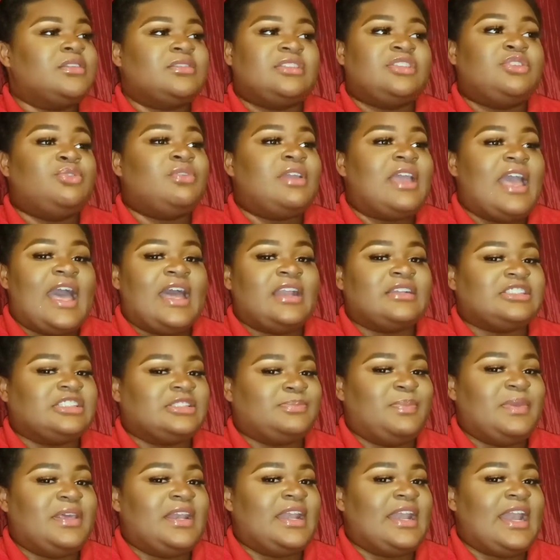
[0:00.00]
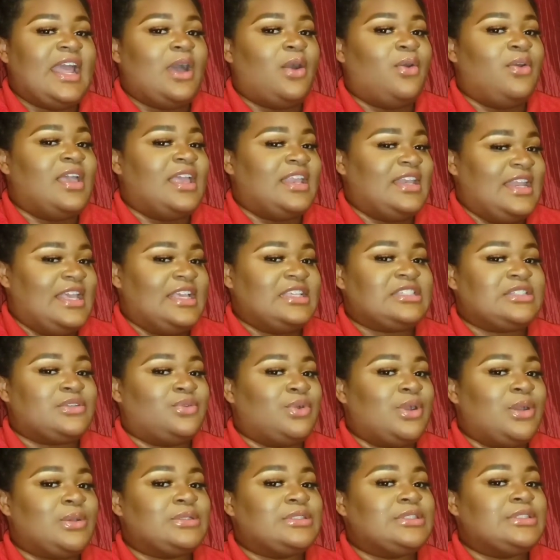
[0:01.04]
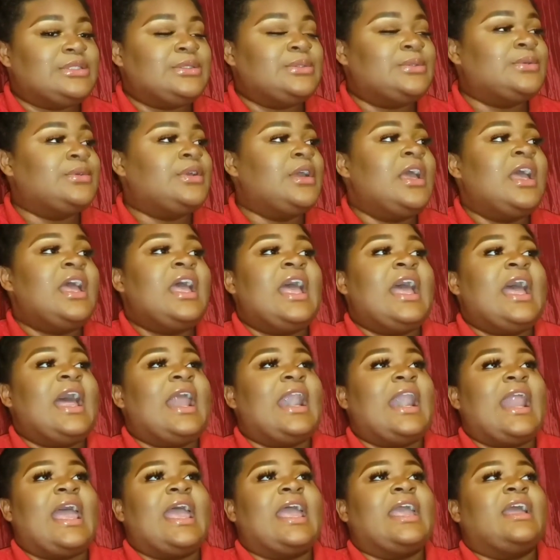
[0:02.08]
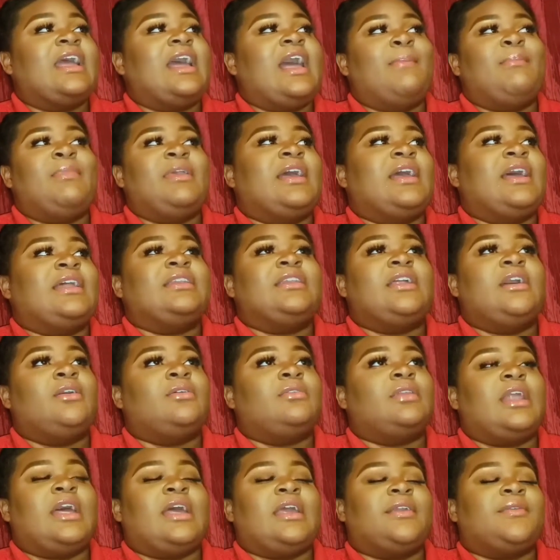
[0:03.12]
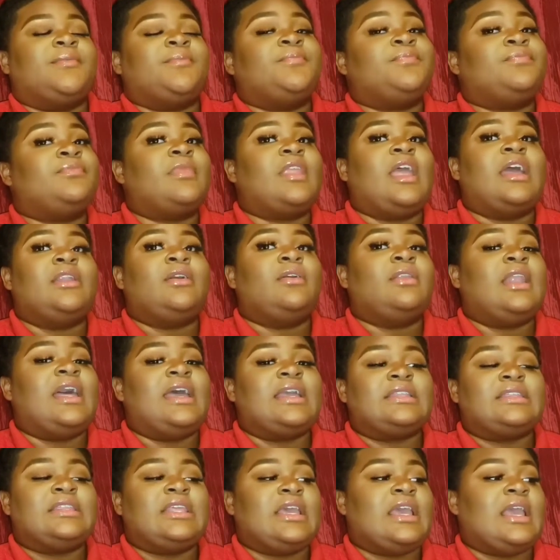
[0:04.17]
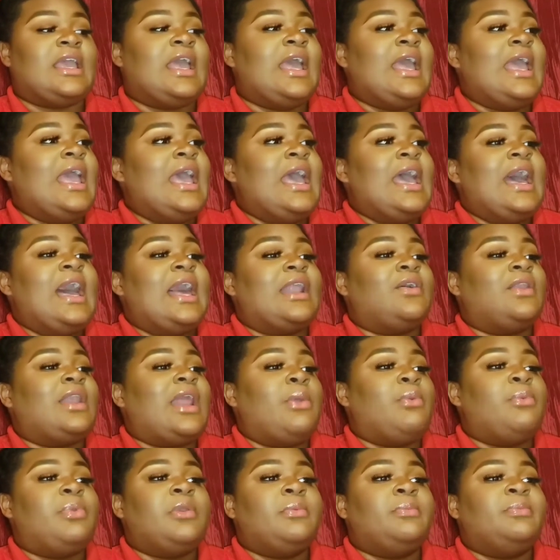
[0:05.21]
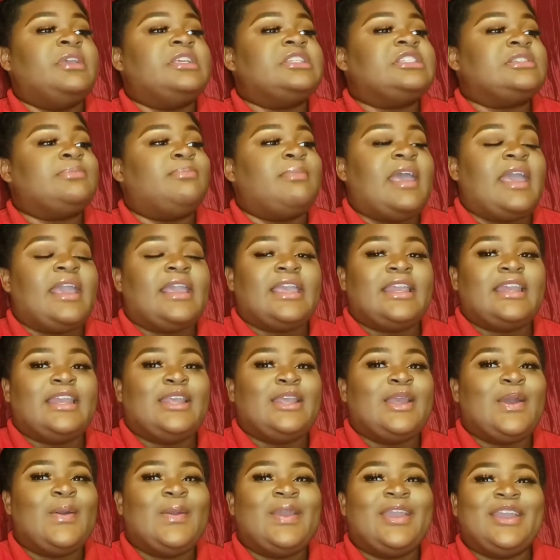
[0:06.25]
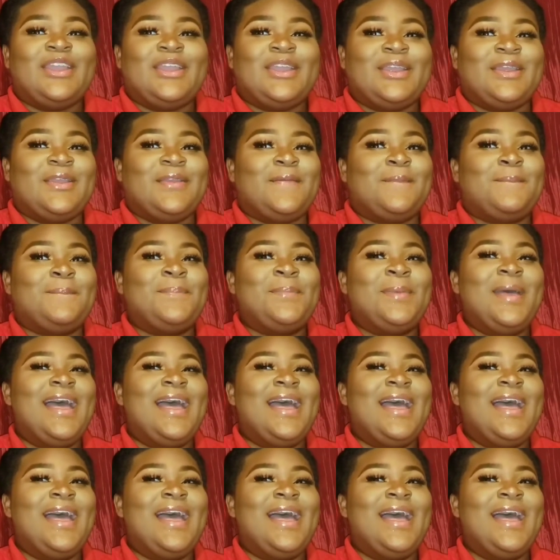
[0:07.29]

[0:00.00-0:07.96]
you gotta spit it out, and that's gross too. I like, I I don't like, I don't like that. I don't like people be smacking in your ear.